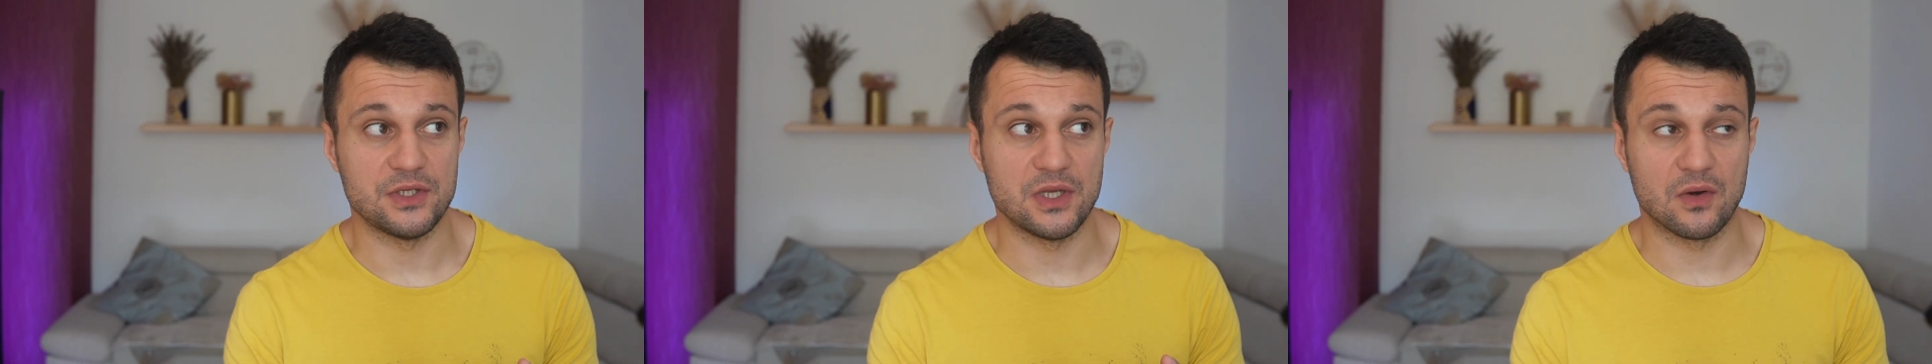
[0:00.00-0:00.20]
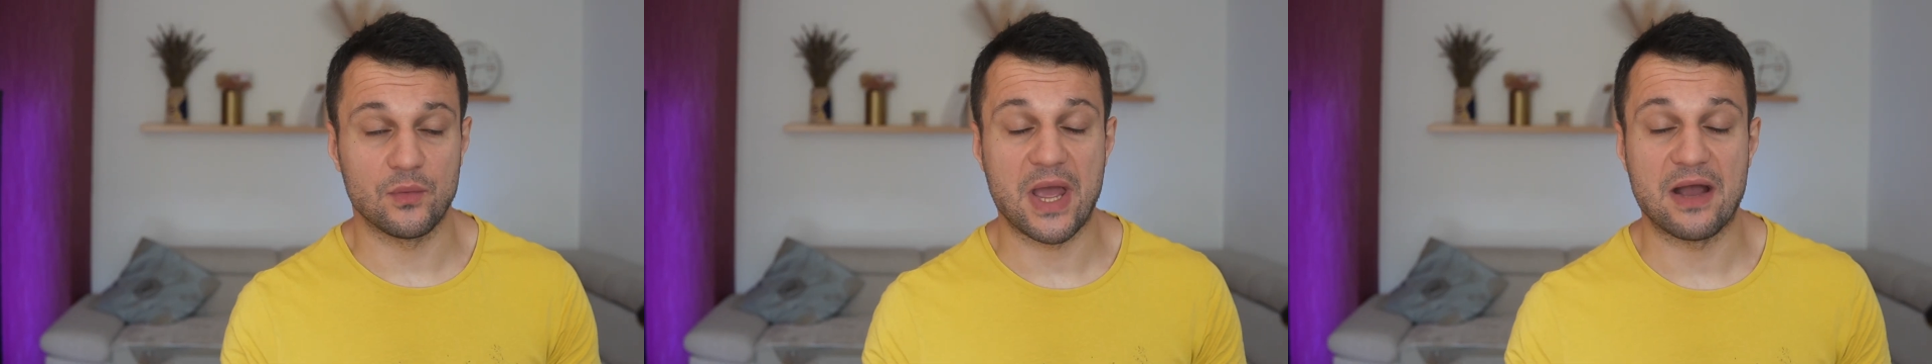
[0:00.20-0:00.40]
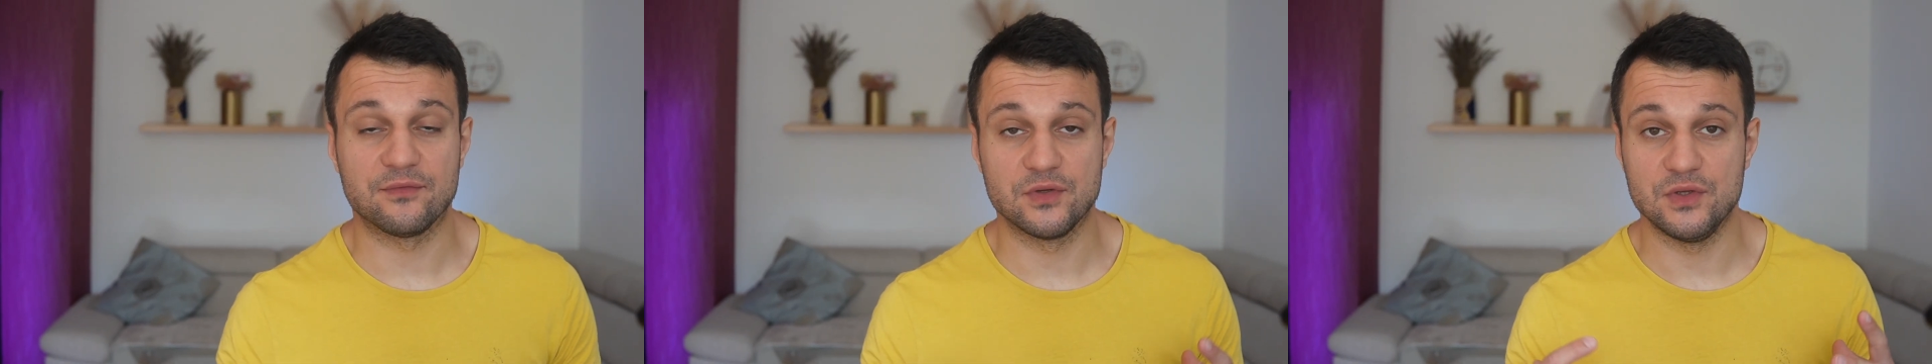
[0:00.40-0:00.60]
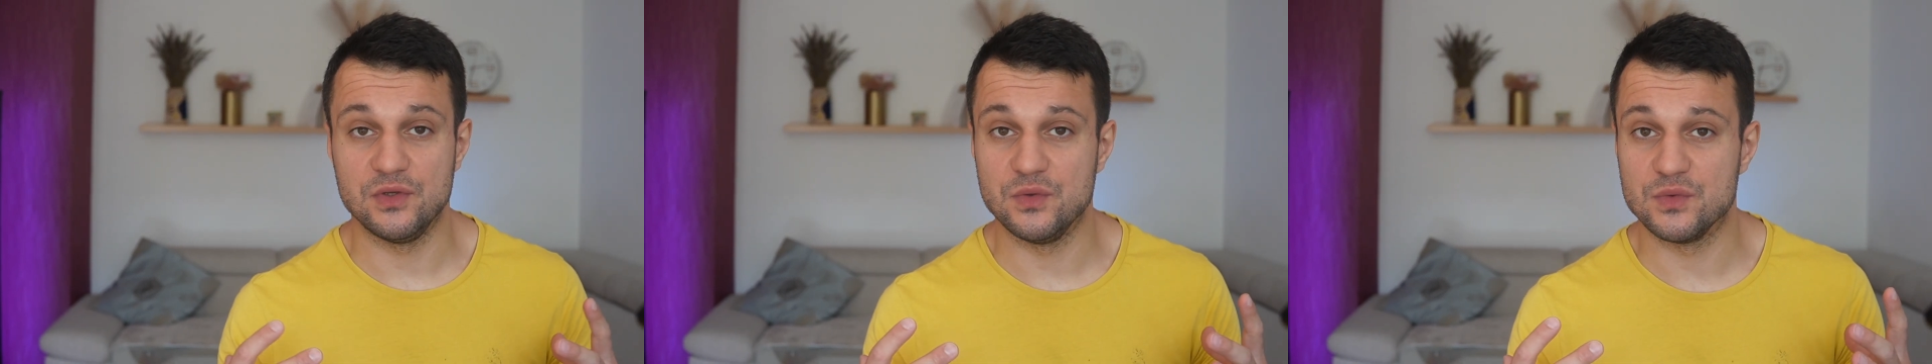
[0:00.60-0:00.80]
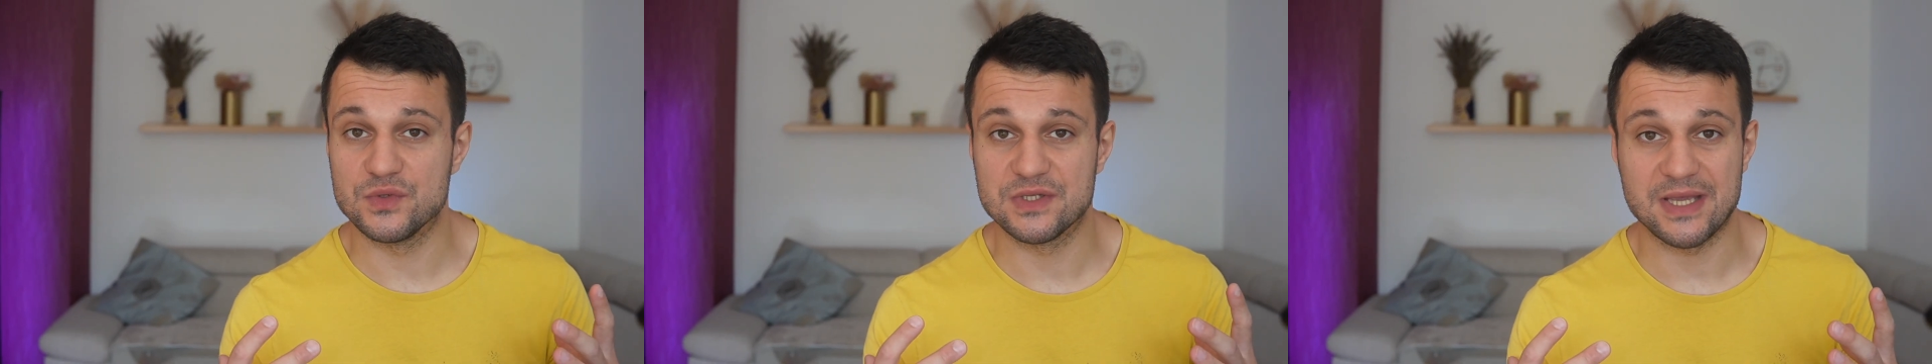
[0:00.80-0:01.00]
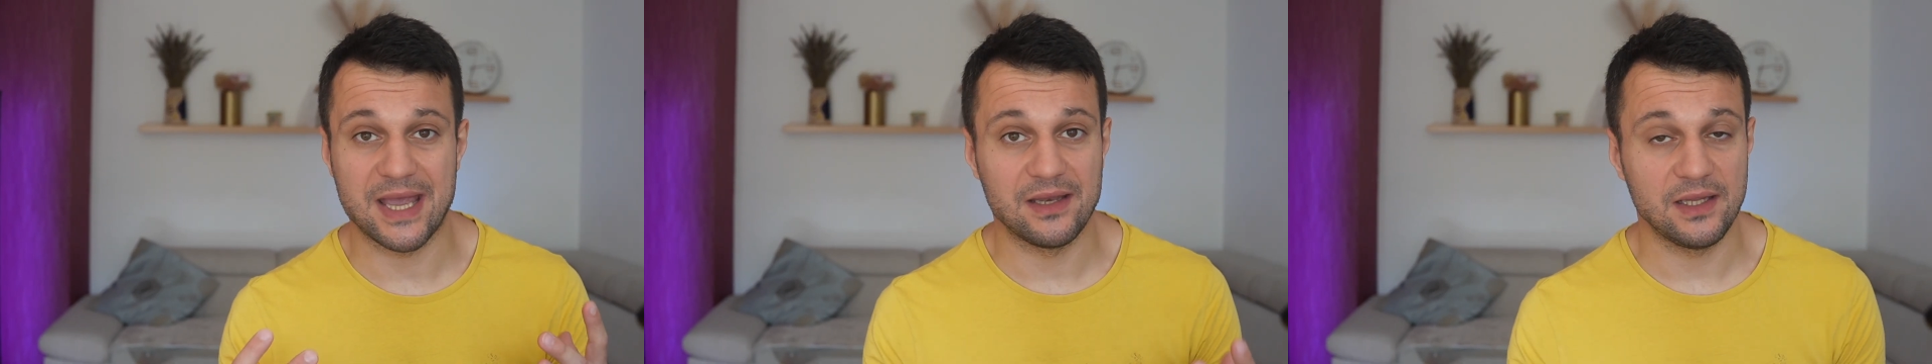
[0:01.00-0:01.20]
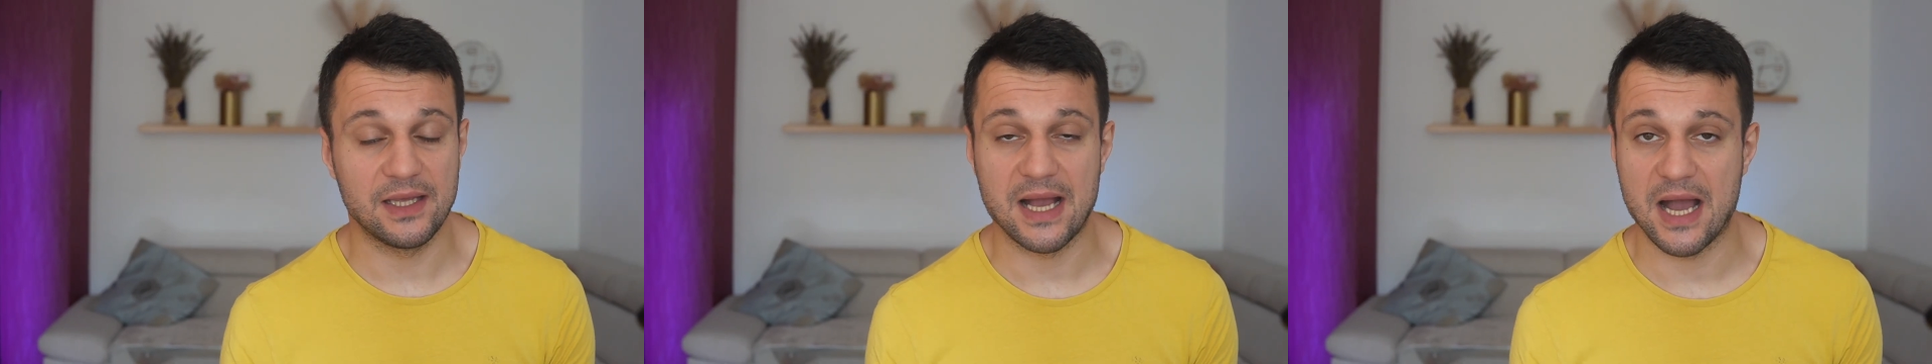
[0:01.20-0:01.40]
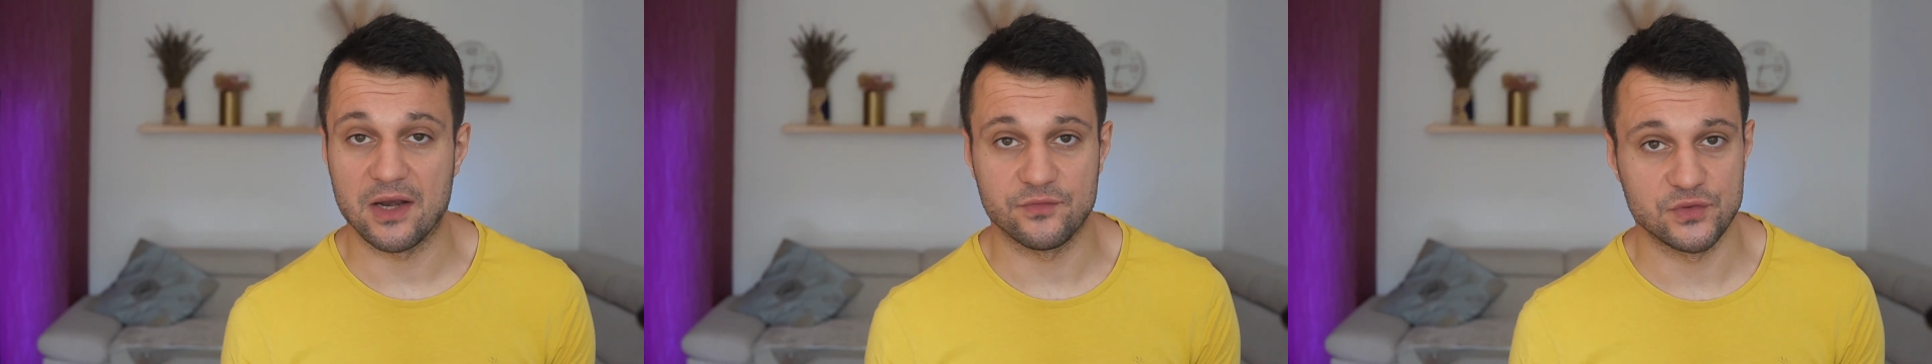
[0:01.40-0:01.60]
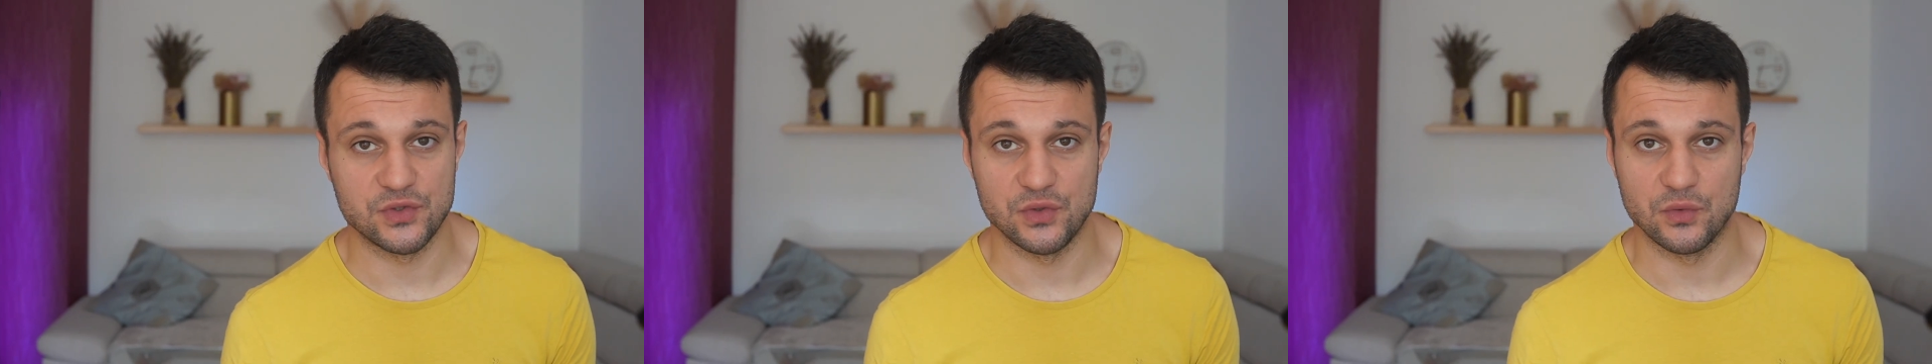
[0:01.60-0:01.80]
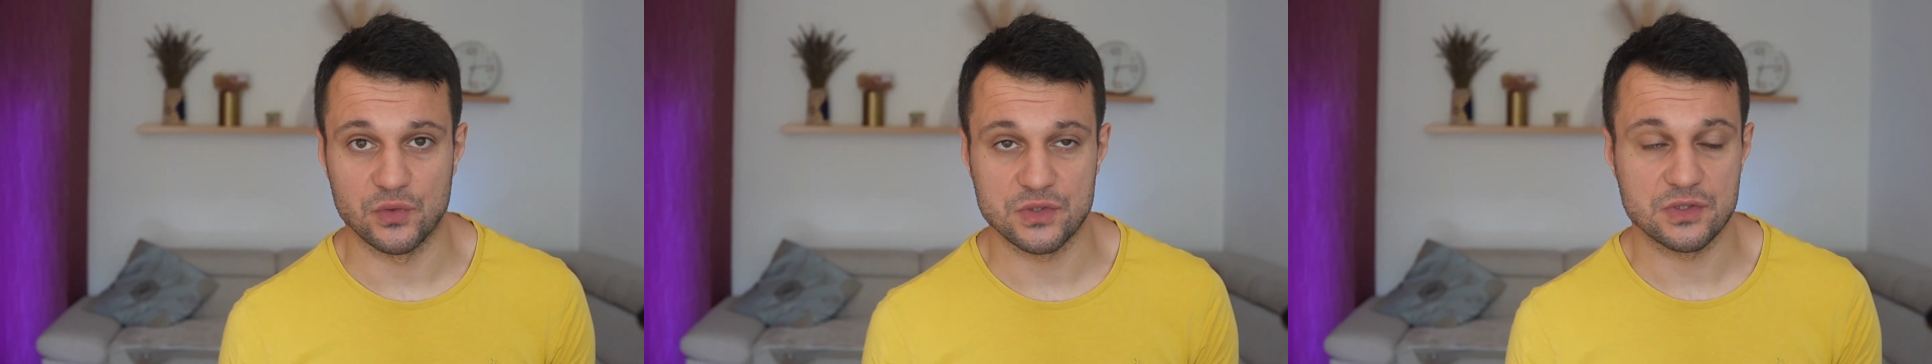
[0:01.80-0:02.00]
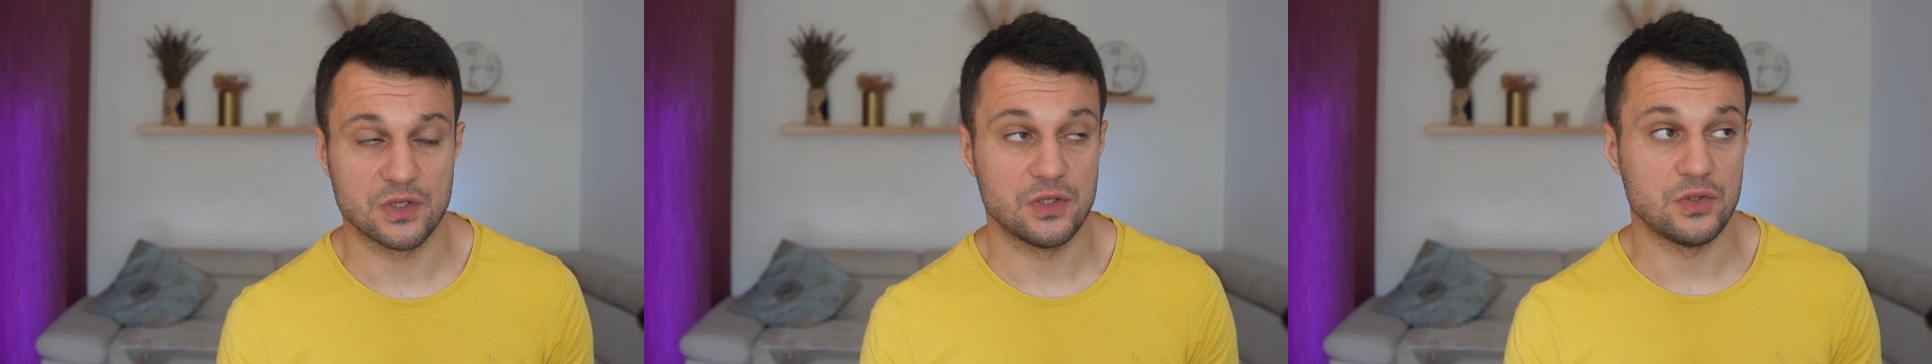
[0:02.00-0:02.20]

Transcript: You don't have to use any kind of tools.